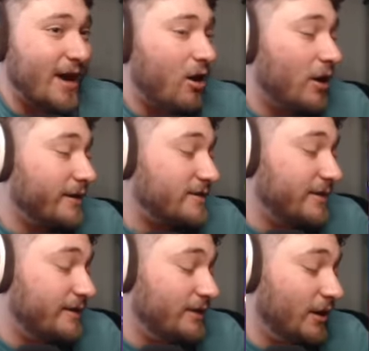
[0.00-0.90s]

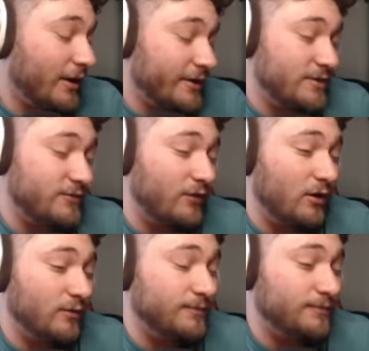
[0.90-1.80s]
honestly not his
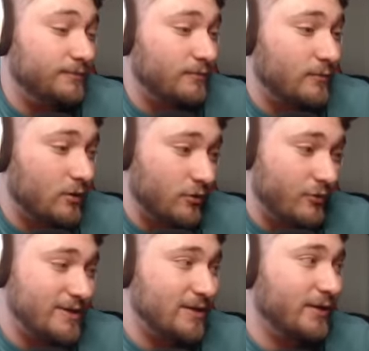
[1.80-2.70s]
fault. They're the
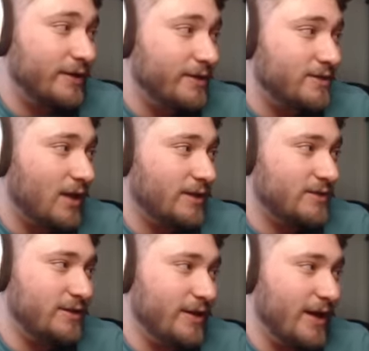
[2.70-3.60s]
reason Lyney is not
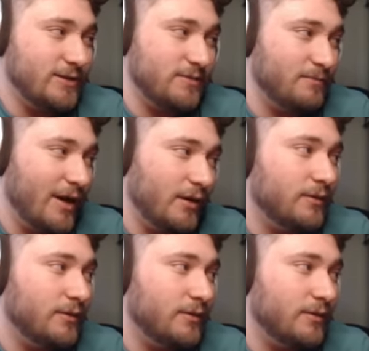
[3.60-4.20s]
seen as meta.